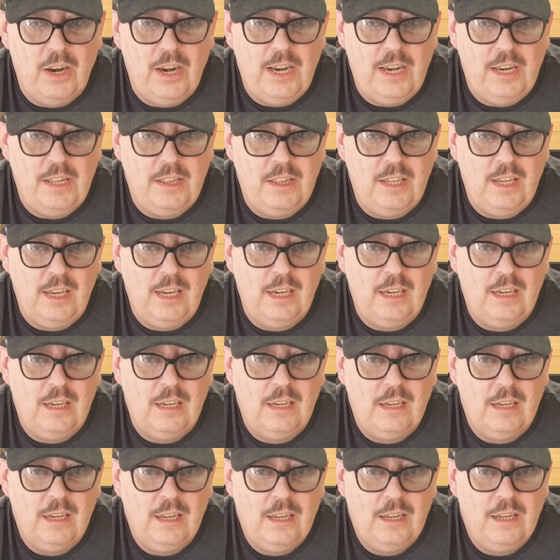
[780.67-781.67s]
anything
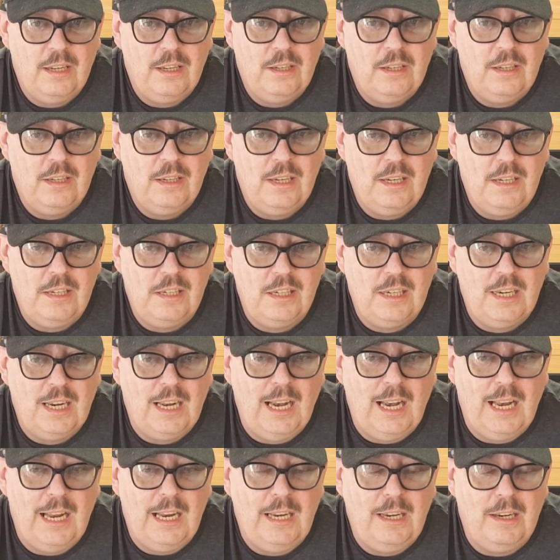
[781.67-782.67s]
it's
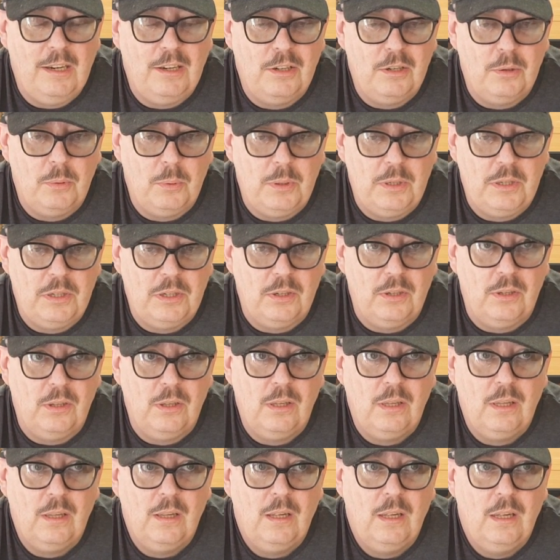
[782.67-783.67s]
clean as a whistle